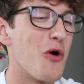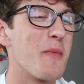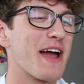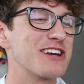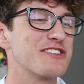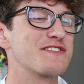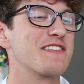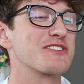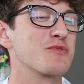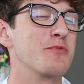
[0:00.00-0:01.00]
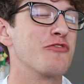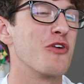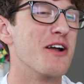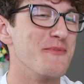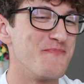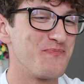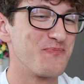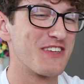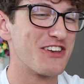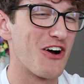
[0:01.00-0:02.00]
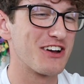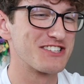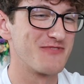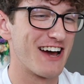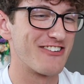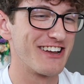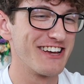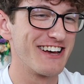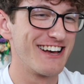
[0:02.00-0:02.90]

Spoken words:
Oh my gosh, I've seen this one before. The dog gets mad ready.